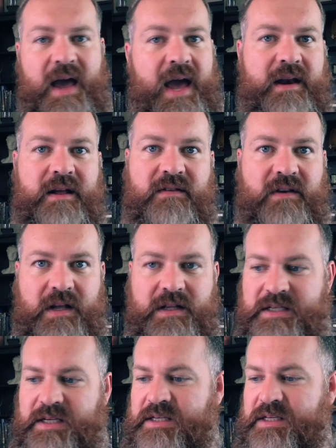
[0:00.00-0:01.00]
And it's a
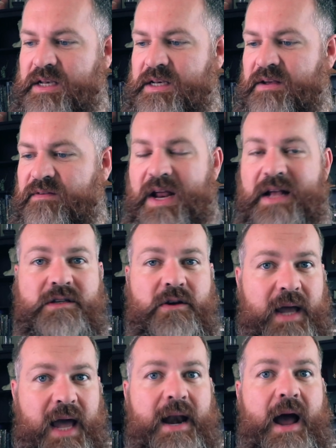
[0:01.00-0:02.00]
consistent dividend. So
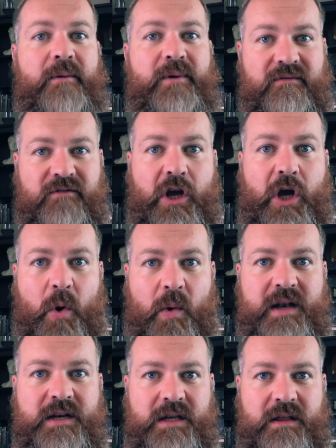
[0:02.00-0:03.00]
again, I would have to go
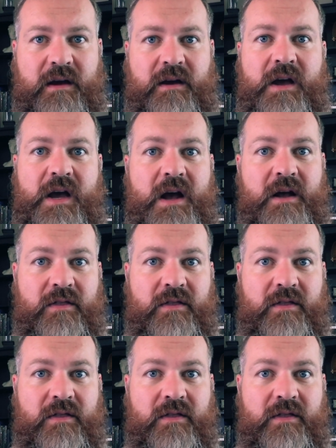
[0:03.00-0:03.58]
into the